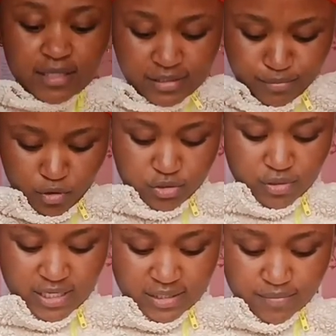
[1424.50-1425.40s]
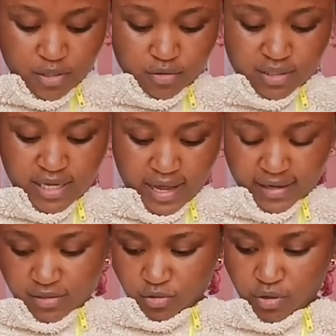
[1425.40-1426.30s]
these small sweaters because they
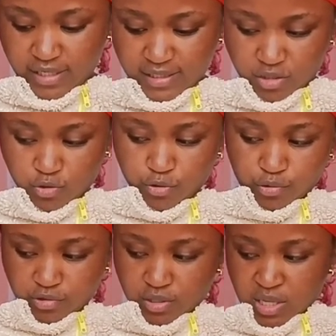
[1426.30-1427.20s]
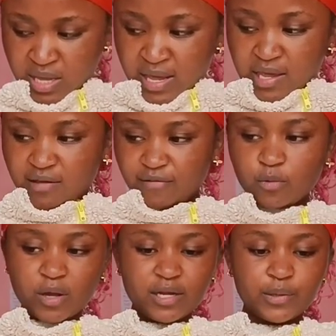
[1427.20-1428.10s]
are so easy to use
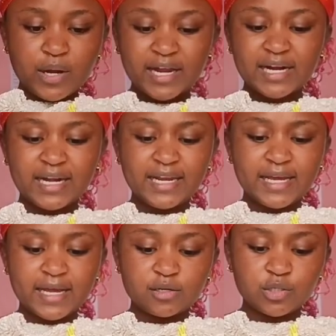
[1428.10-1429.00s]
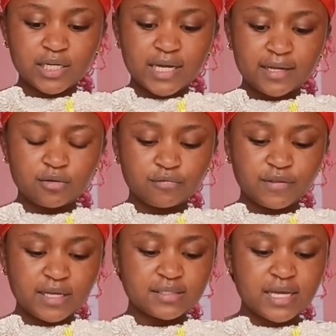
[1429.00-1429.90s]
even while you are cleaning and doing kind of
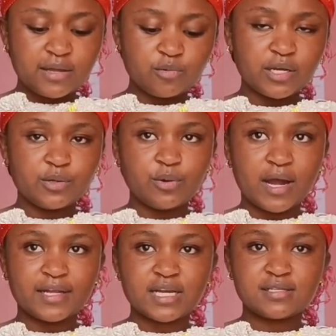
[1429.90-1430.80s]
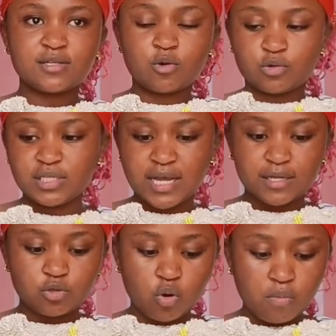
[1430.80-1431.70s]
things and when you are just cozy
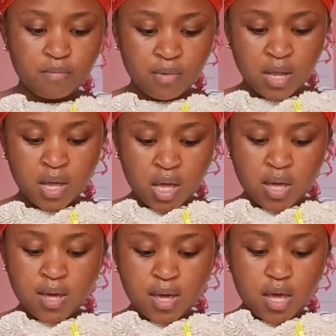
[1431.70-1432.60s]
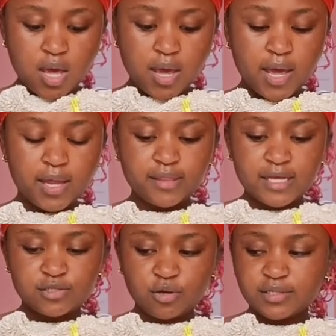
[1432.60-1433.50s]
at home. And
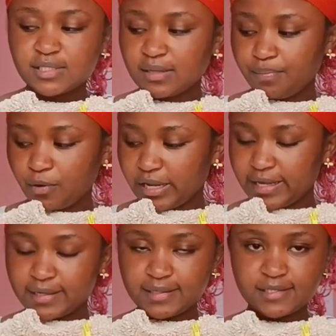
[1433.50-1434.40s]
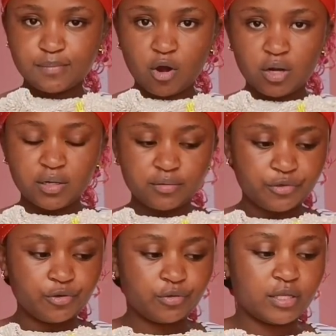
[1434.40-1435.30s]
they're so simple and small,
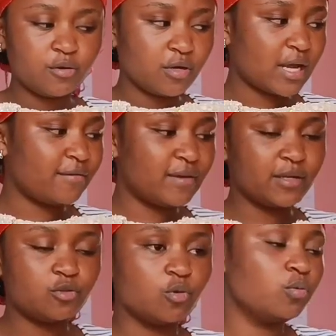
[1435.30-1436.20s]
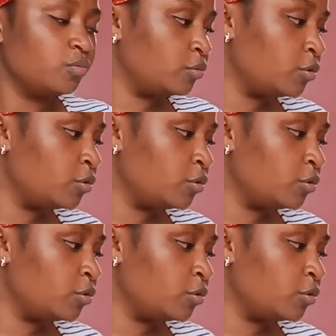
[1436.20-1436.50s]
you know, they don't have like to